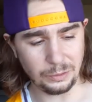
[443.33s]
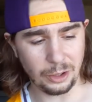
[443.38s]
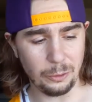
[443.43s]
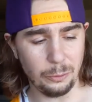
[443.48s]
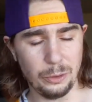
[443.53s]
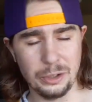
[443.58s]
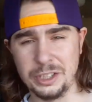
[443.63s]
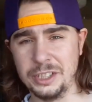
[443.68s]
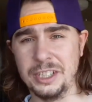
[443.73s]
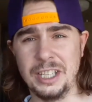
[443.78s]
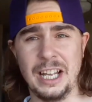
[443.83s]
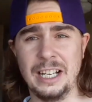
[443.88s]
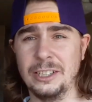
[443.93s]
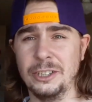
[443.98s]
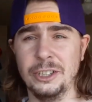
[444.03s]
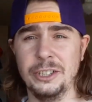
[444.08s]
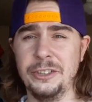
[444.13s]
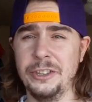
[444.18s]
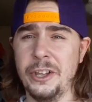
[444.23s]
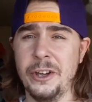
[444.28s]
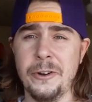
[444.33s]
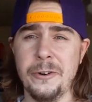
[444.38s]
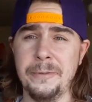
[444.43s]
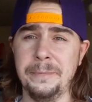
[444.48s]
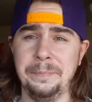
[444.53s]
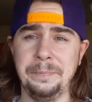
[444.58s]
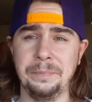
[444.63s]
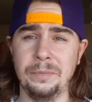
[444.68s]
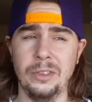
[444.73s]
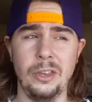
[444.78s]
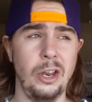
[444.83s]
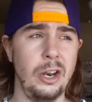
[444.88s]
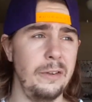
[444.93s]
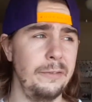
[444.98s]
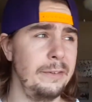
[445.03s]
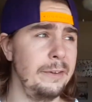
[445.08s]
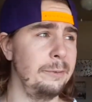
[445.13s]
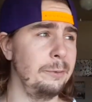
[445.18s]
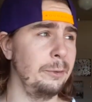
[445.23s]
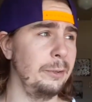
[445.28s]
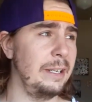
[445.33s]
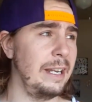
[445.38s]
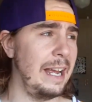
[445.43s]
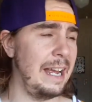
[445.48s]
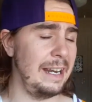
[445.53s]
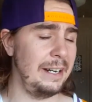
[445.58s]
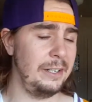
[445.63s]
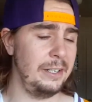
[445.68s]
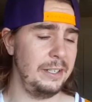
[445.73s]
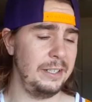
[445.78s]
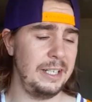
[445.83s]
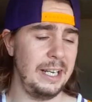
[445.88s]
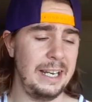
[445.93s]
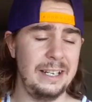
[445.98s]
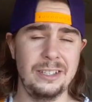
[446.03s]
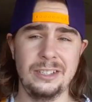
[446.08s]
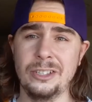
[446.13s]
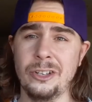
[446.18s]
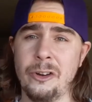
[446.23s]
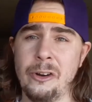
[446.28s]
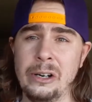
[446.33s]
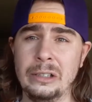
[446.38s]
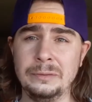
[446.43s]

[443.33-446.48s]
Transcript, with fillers: wasn't that good, though. None of it really had a taste.